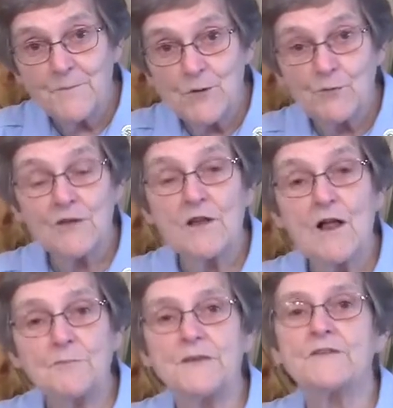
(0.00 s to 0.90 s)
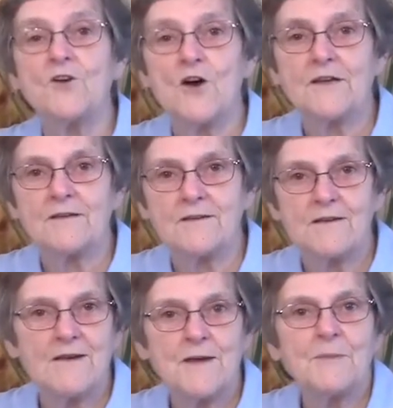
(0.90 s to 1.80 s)
we'll all be talking
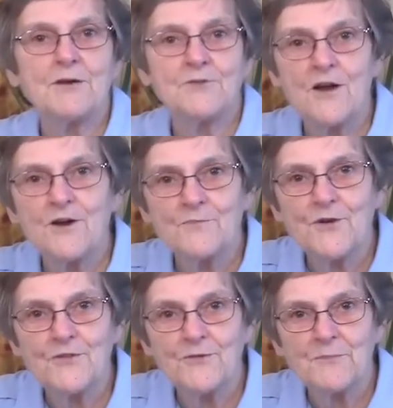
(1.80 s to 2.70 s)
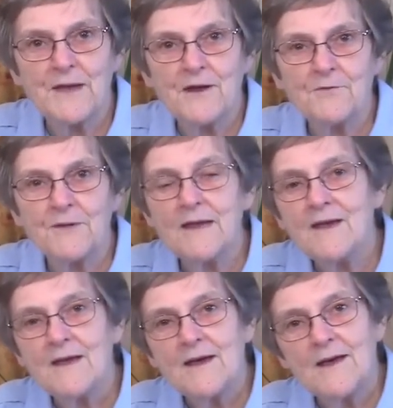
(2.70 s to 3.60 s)
about our Mother Mary
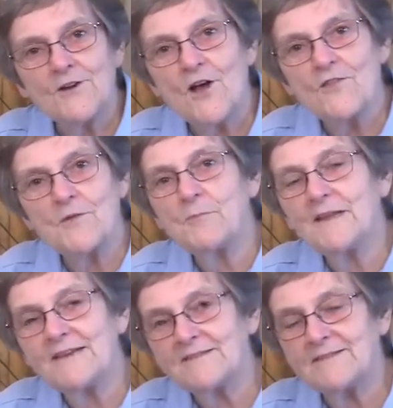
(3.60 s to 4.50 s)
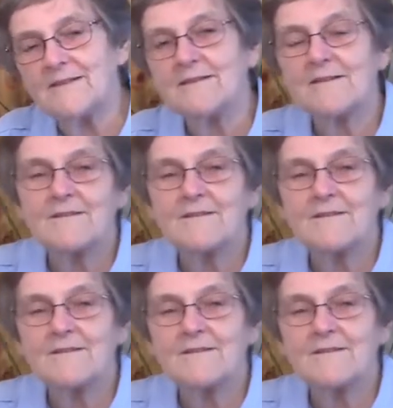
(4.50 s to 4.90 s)
and all the blessing